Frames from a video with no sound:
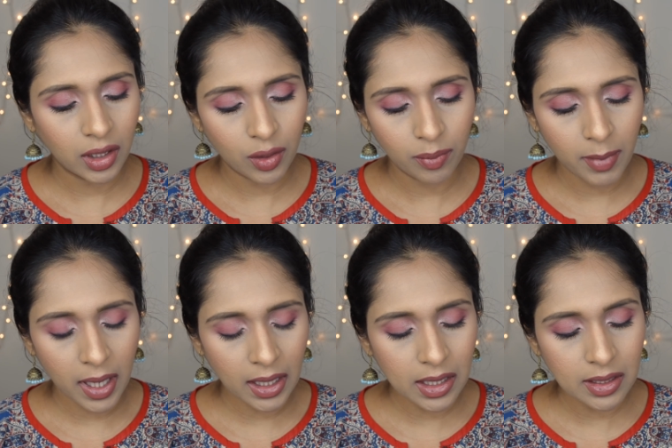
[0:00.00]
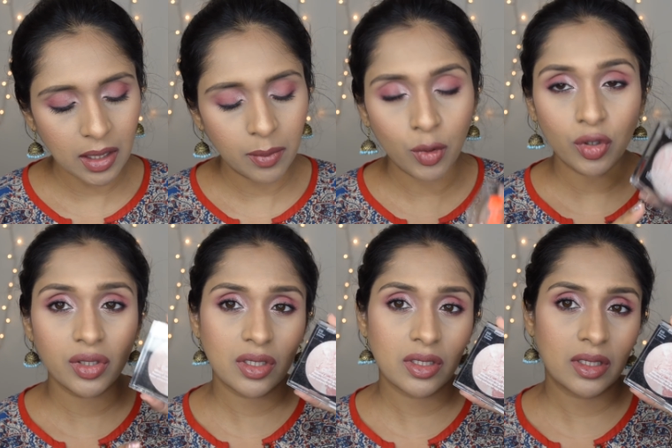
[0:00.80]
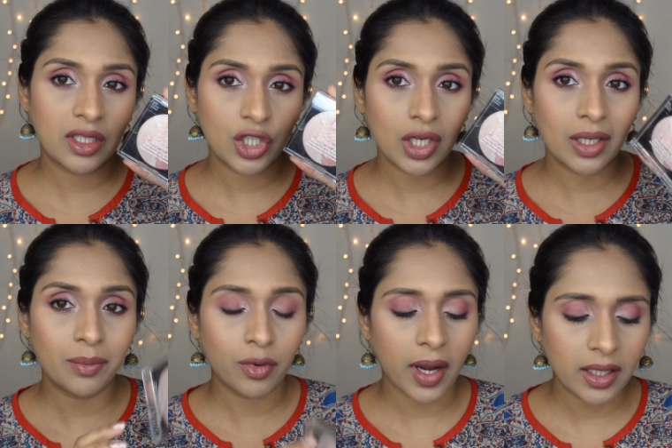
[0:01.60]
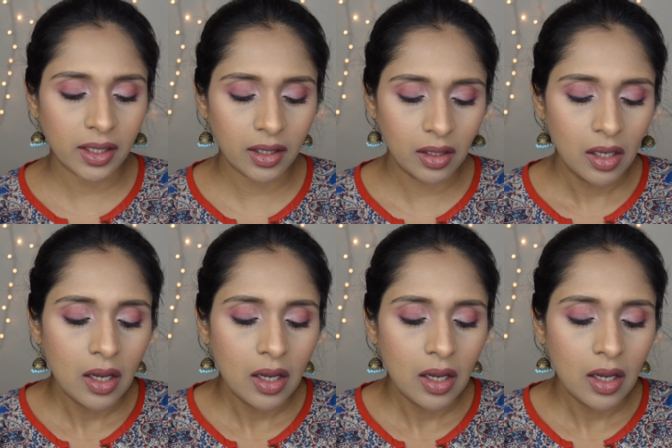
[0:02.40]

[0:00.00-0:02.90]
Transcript: They don't make this anymore. This is in the shade Brighten,